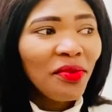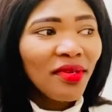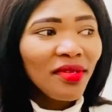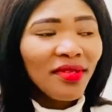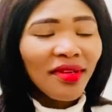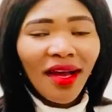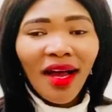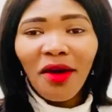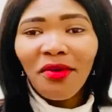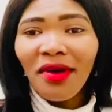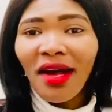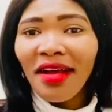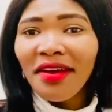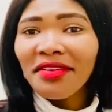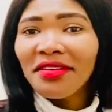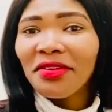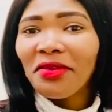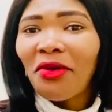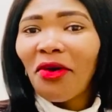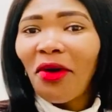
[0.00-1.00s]
I
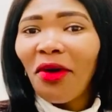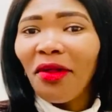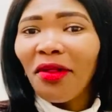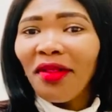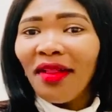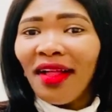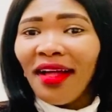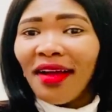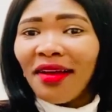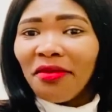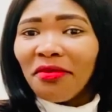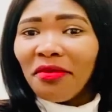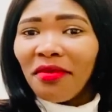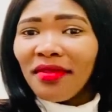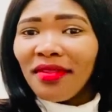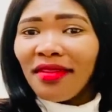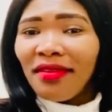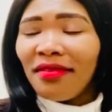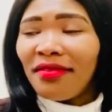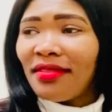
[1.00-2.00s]
recall
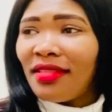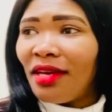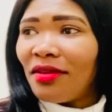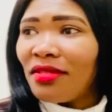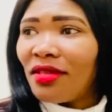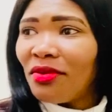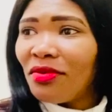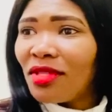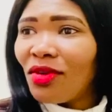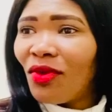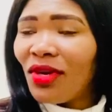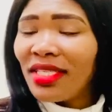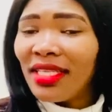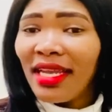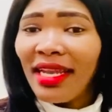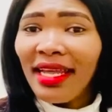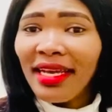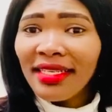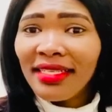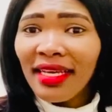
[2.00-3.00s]
there was a
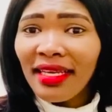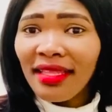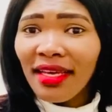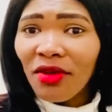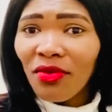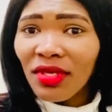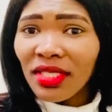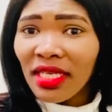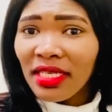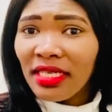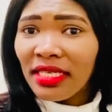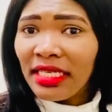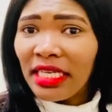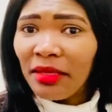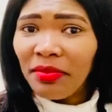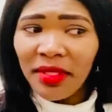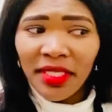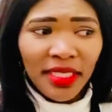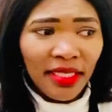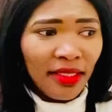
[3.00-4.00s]
lecture that was at
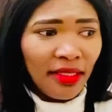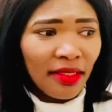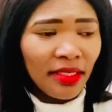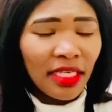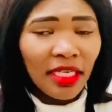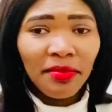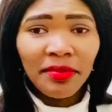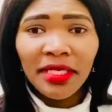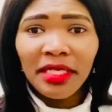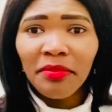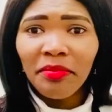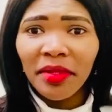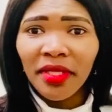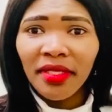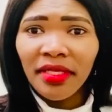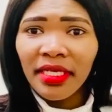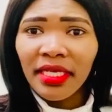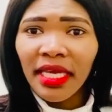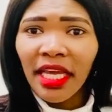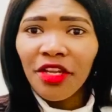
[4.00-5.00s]
Shepston
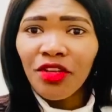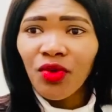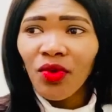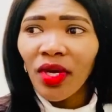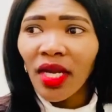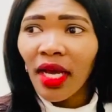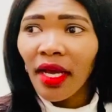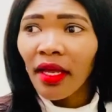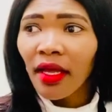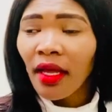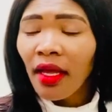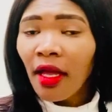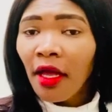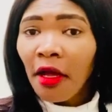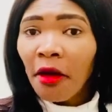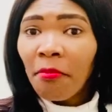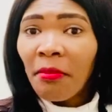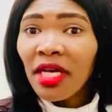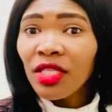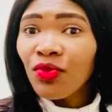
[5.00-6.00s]
building, and you were like,
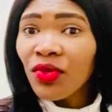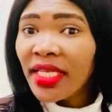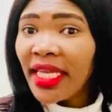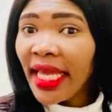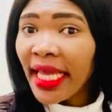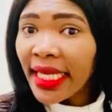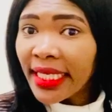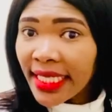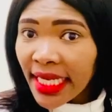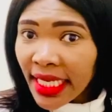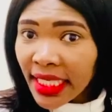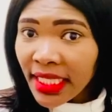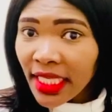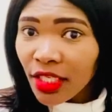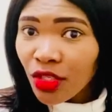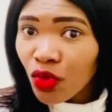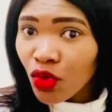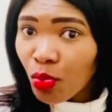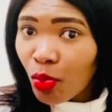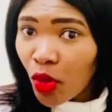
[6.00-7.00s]
must we take a taxi
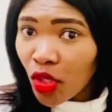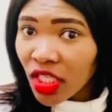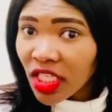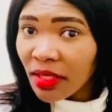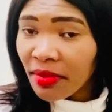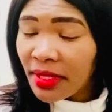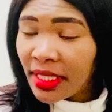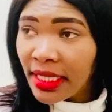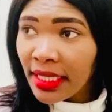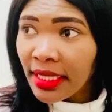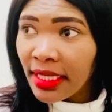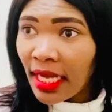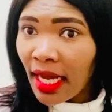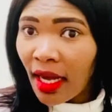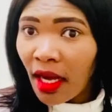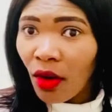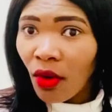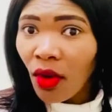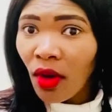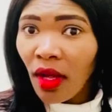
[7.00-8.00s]
to Port Shepston
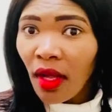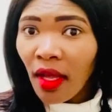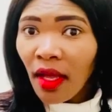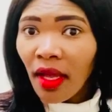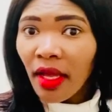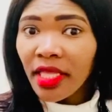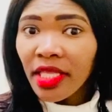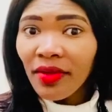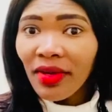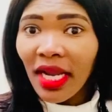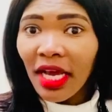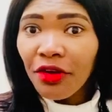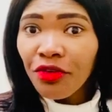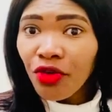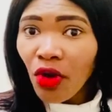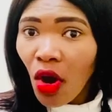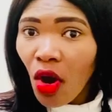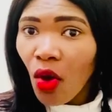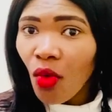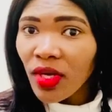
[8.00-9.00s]
now? And they were like,
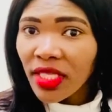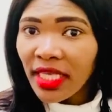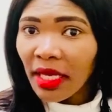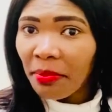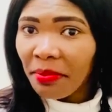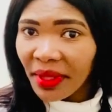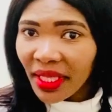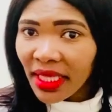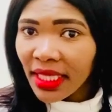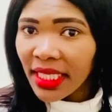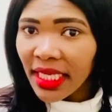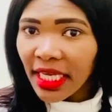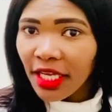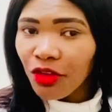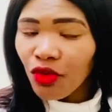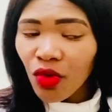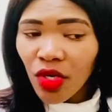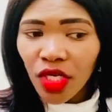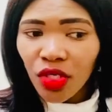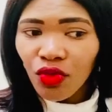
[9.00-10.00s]
no, it's a building.
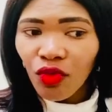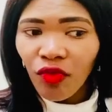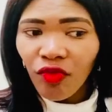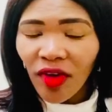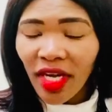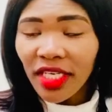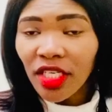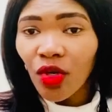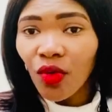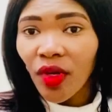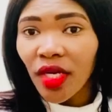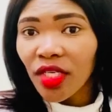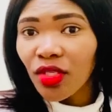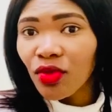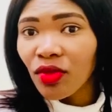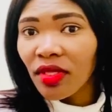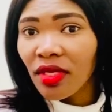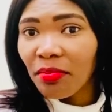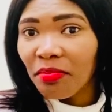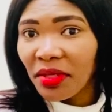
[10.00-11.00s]
You need to find your way to
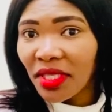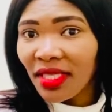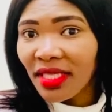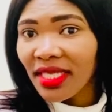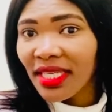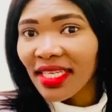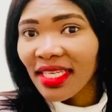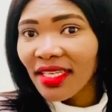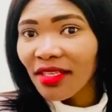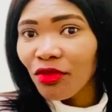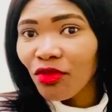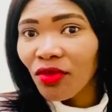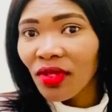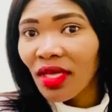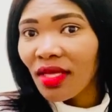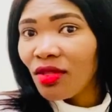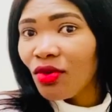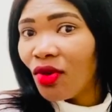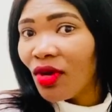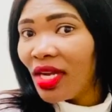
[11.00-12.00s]
the building.
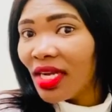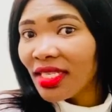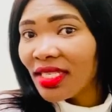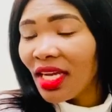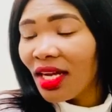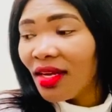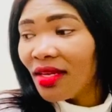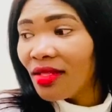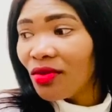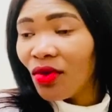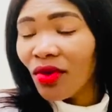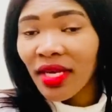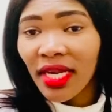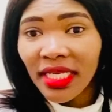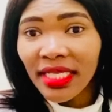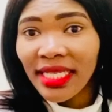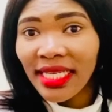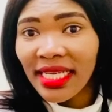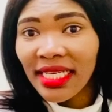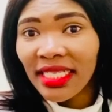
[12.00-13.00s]
Your
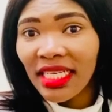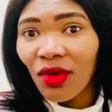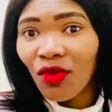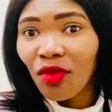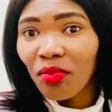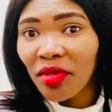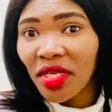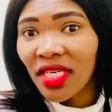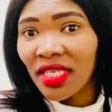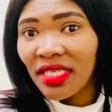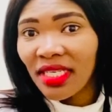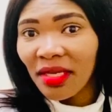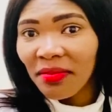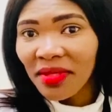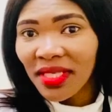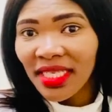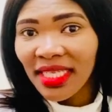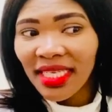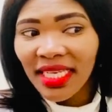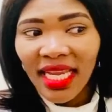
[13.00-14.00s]
next lecture will be at
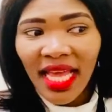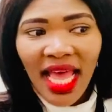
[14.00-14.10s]
Shepston.